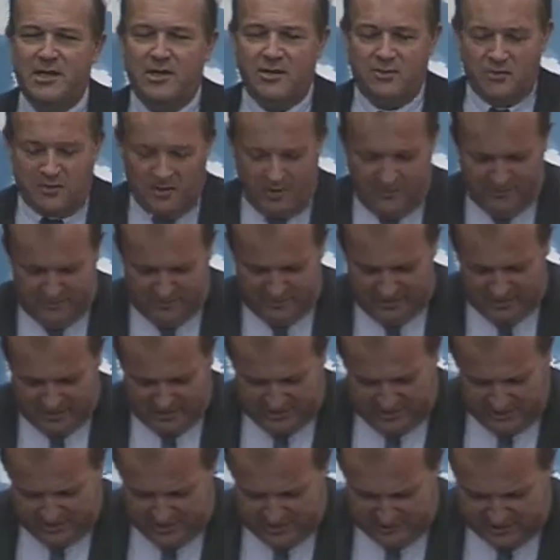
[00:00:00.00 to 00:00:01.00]
with
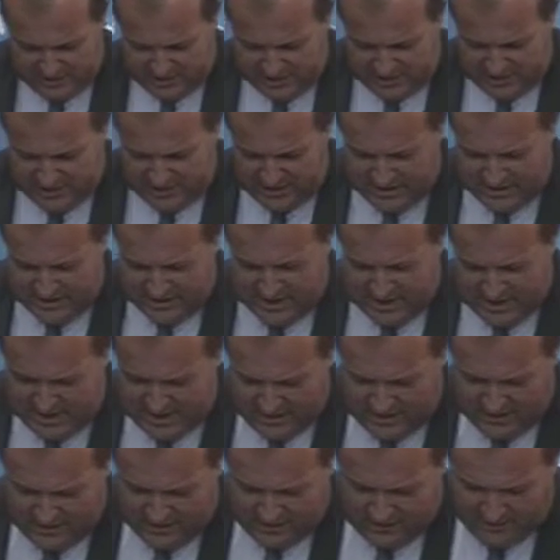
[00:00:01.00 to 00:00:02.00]
technology
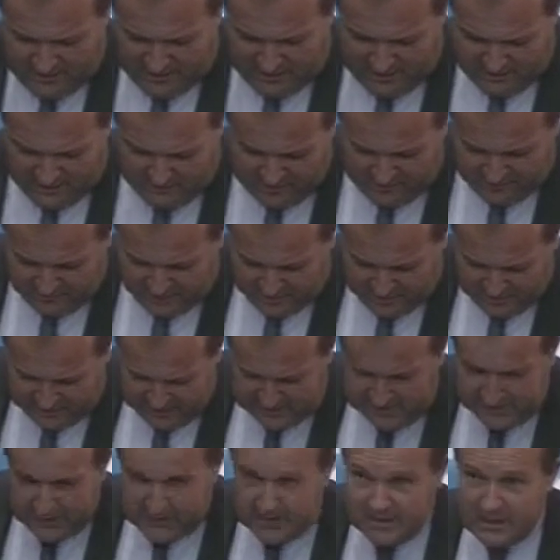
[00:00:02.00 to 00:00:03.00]

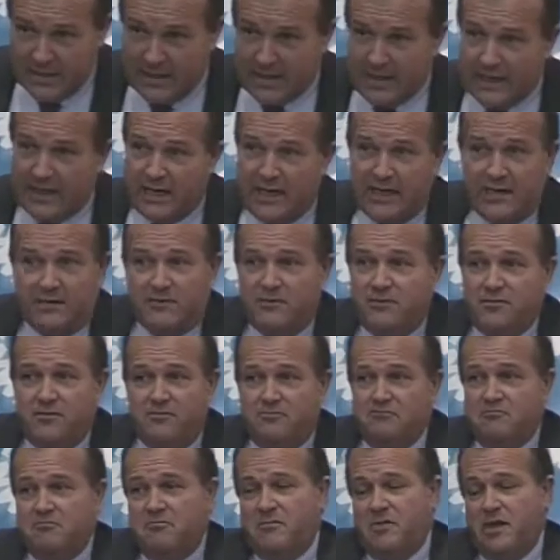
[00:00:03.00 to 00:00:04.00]
arising, and
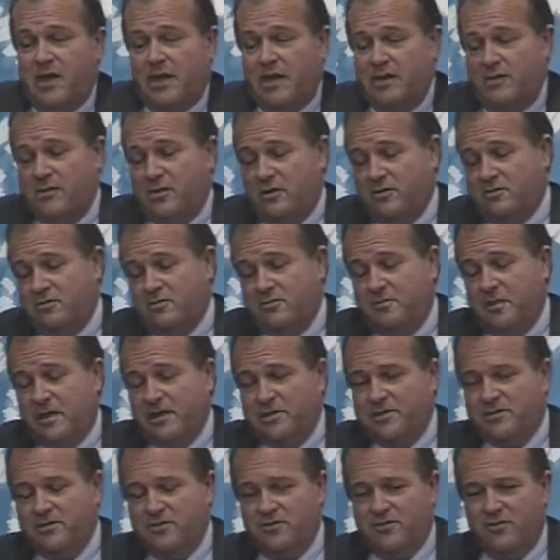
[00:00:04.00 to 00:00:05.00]
not to
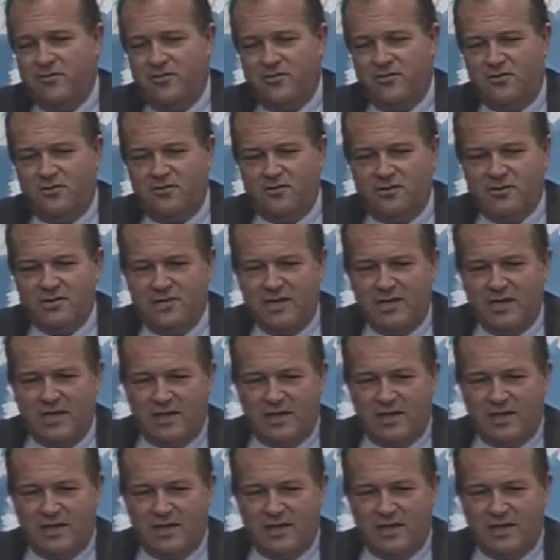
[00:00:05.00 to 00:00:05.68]
mention, of course,